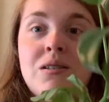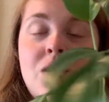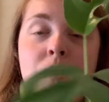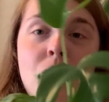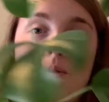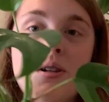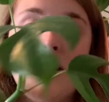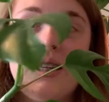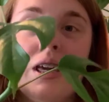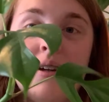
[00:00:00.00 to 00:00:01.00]
So
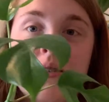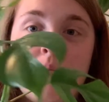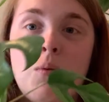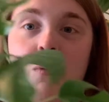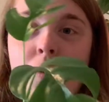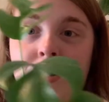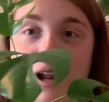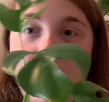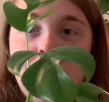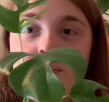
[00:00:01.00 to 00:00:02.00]
here's the before and
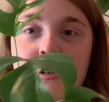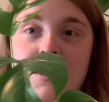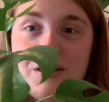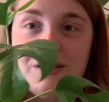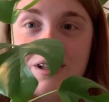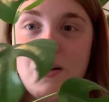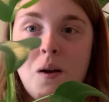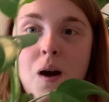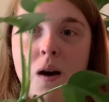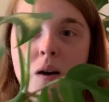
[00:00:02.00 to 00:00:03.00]
after
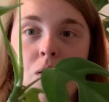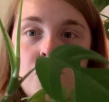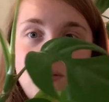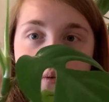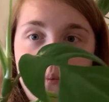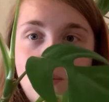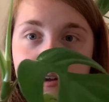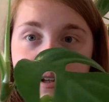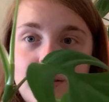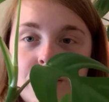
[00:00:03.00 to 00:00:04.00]
of
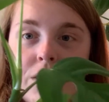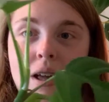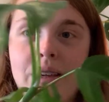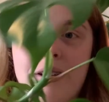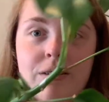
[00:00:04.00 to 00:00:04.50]
what it looked like.